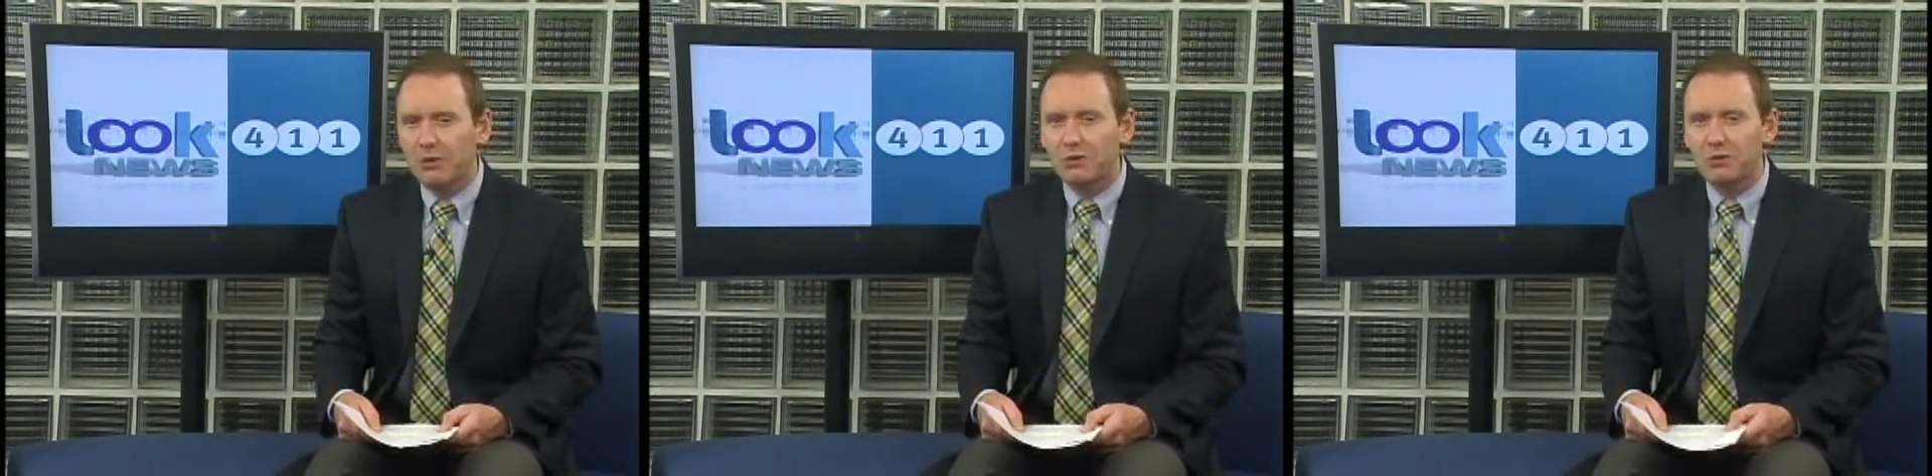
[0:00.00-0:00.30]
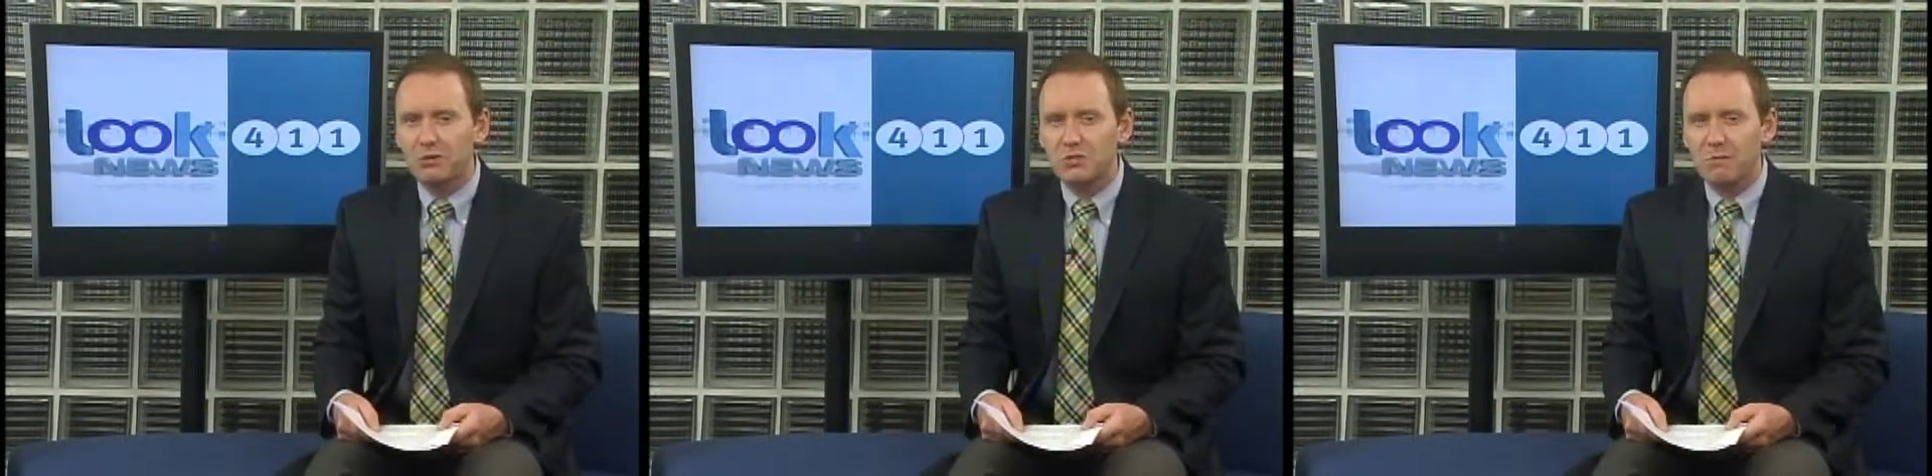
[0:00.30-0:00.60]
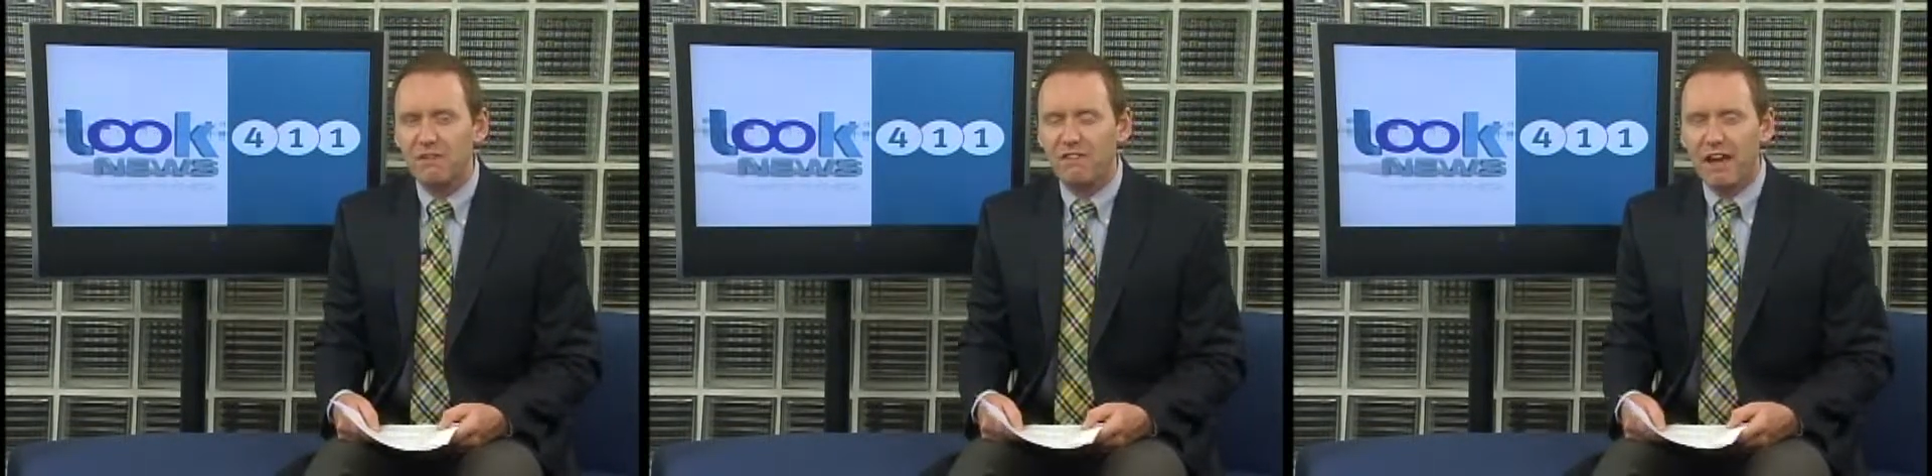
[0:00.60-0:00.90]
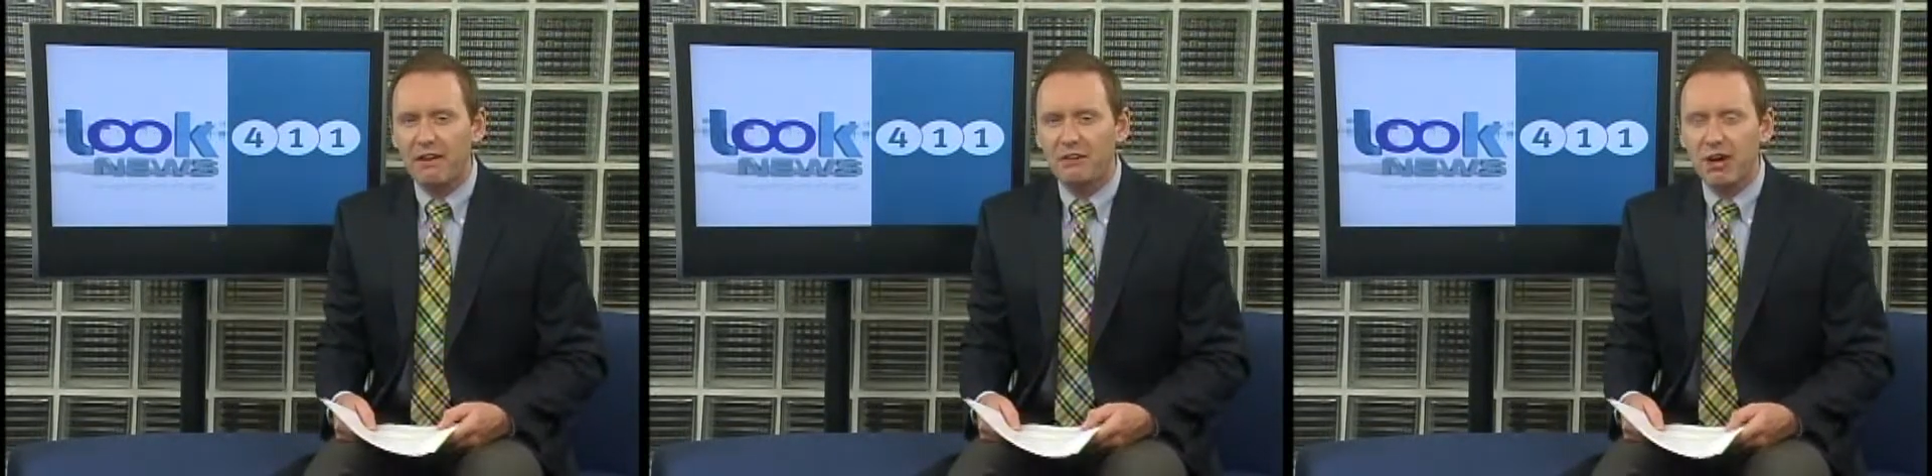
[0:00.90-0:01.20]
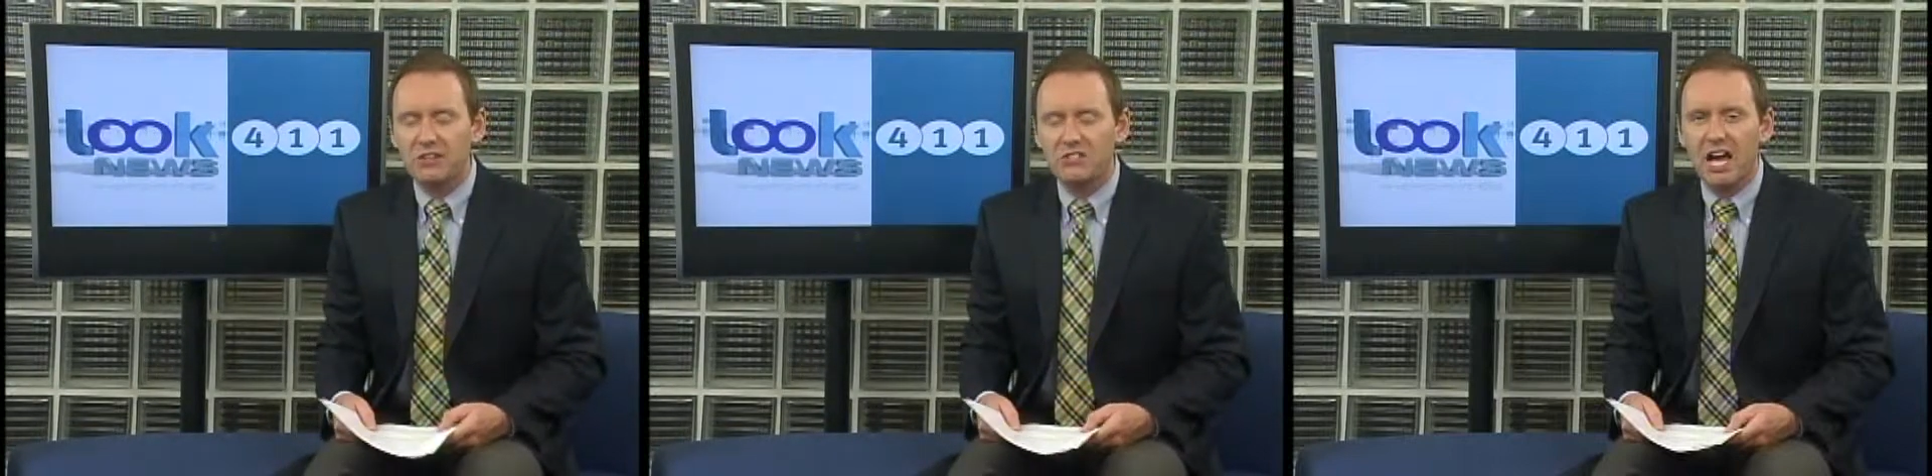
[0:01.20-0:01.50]
Look News can be found
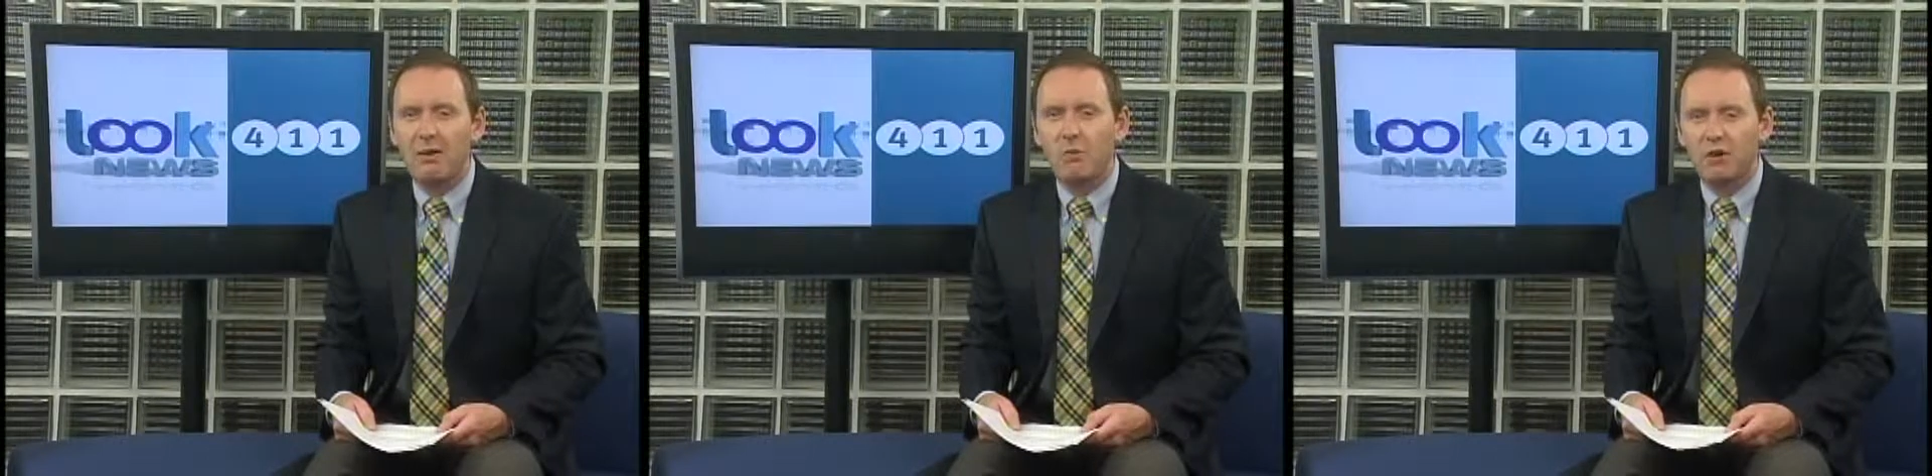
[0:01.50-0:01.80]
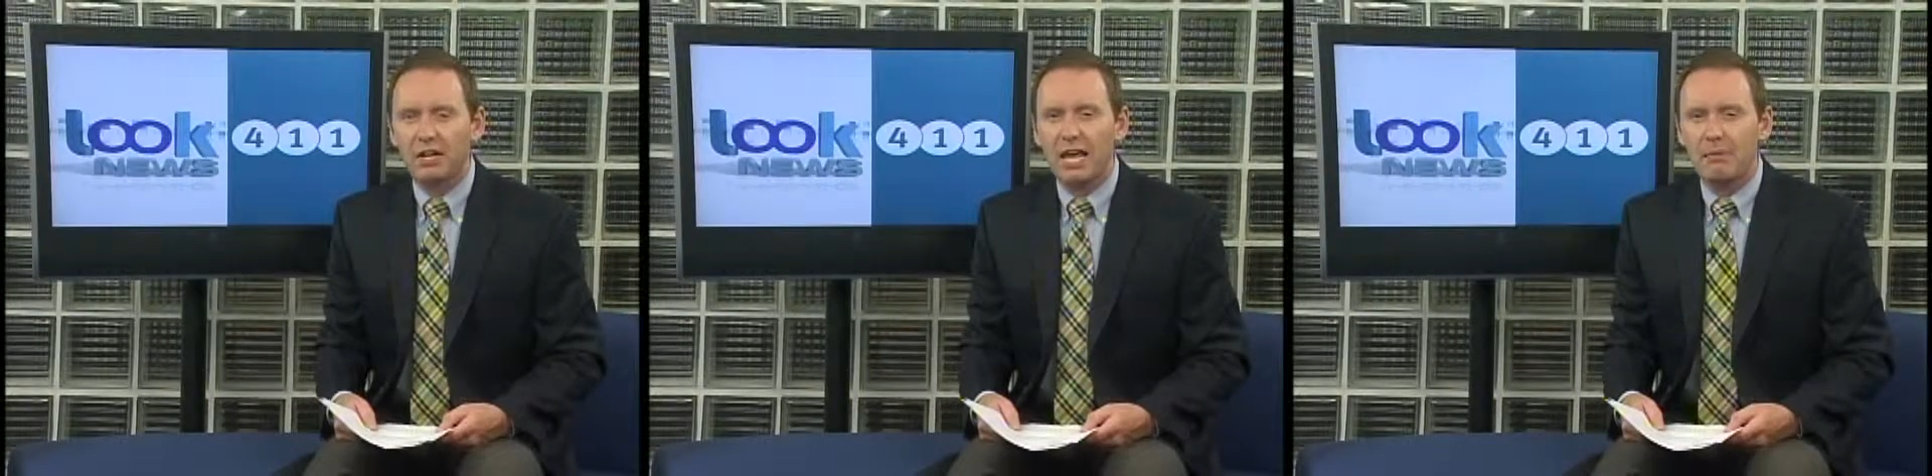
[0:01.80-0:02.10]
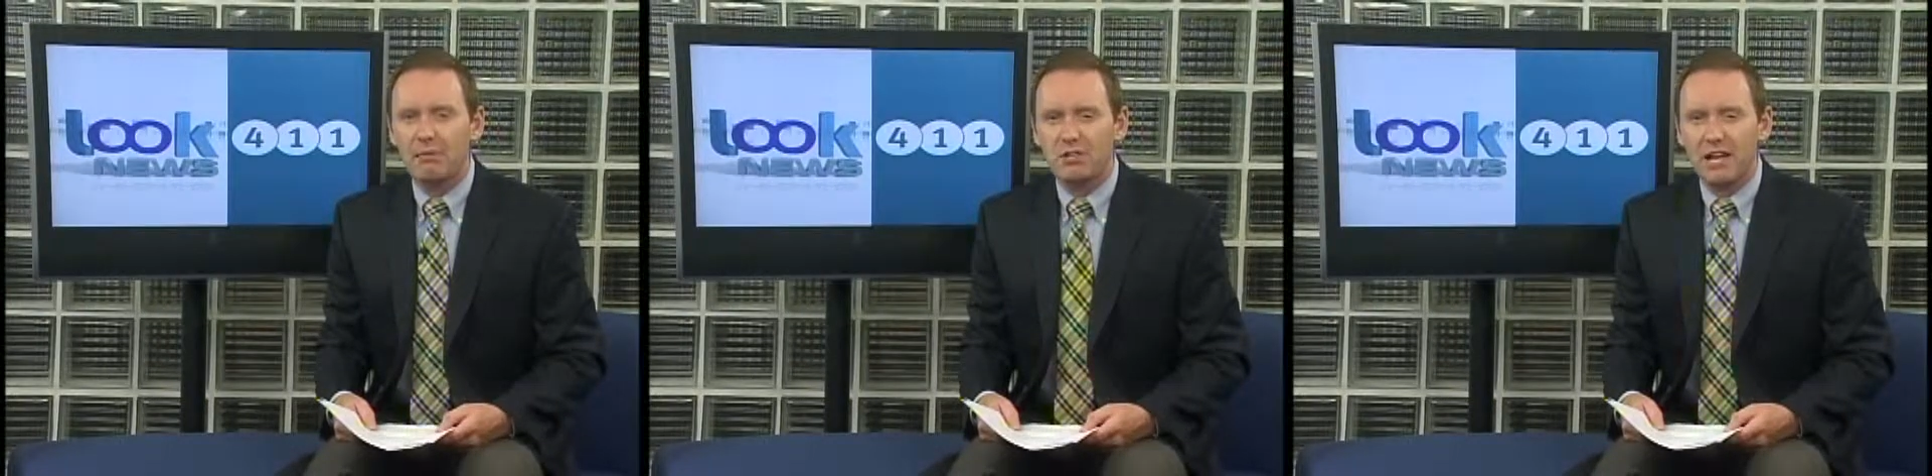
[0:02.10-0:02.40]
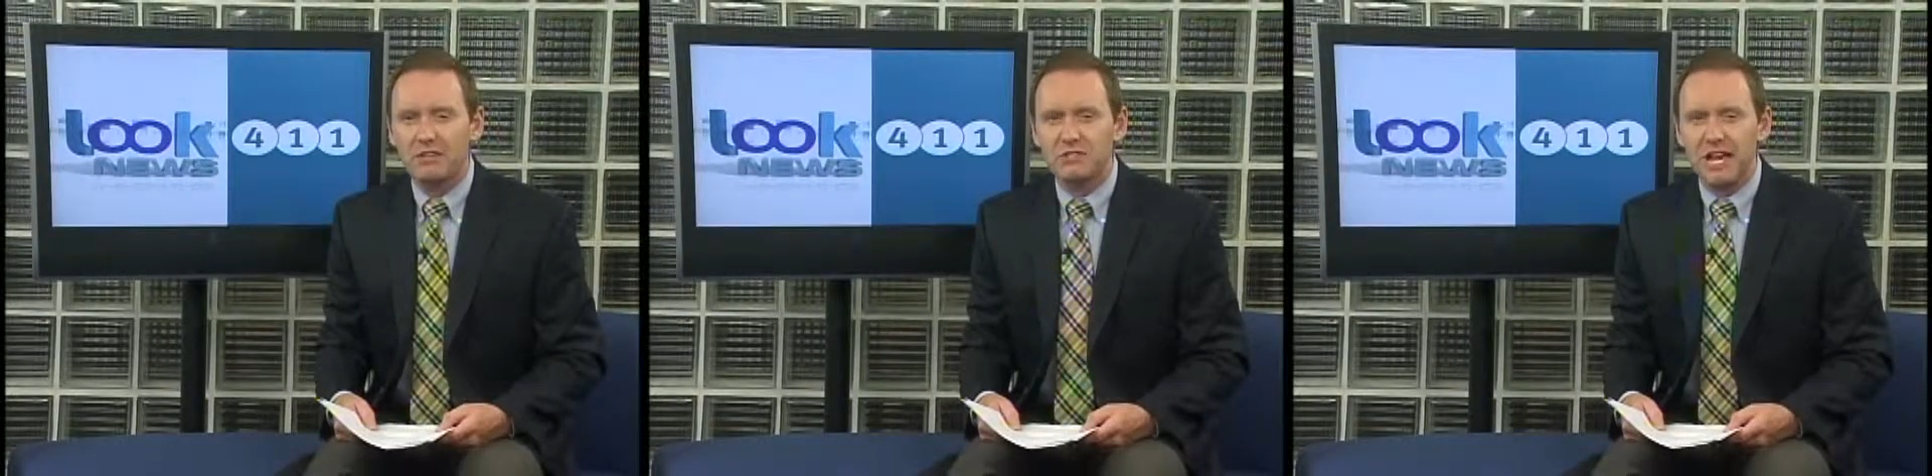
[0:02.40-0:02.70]
on Time Warner cable channels